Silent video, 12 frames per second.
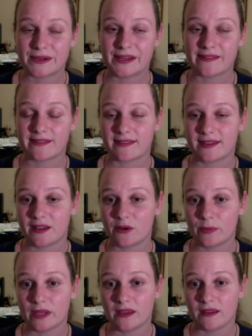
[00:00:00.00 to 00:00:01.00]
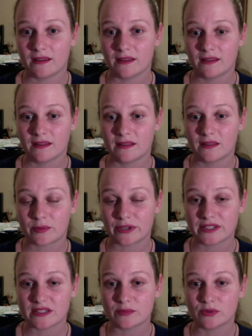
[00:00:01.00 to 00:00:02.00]
other than helping the
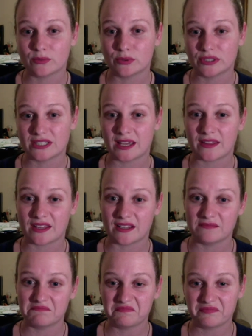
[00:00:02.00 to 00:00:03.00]
principal put together